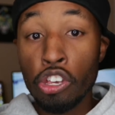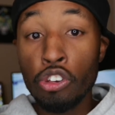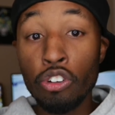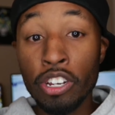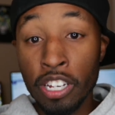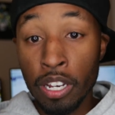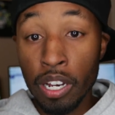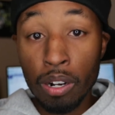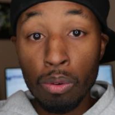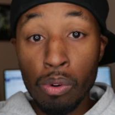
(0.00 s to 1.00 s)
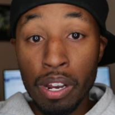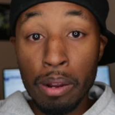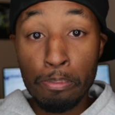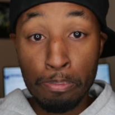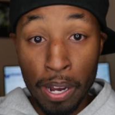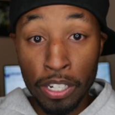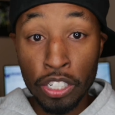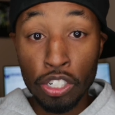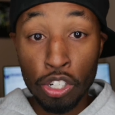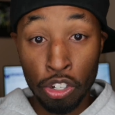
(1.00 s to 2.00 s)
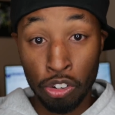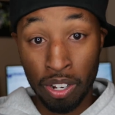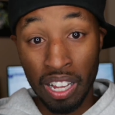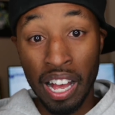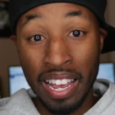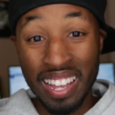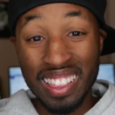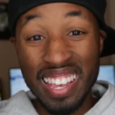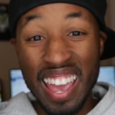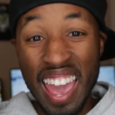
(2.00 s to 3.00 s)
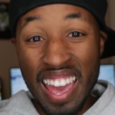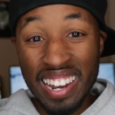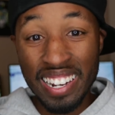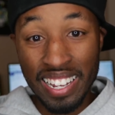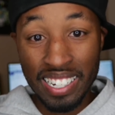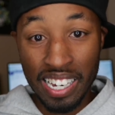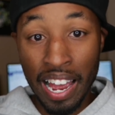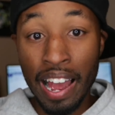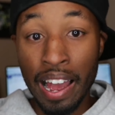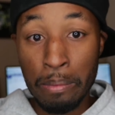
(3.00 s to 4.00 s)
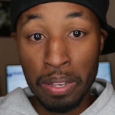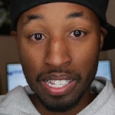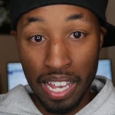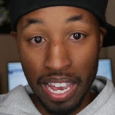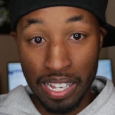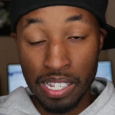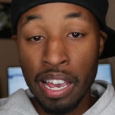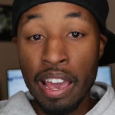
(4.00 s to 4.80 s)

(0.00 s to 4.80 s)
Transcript: you're gonna wanna budget to your client the editing time it takes.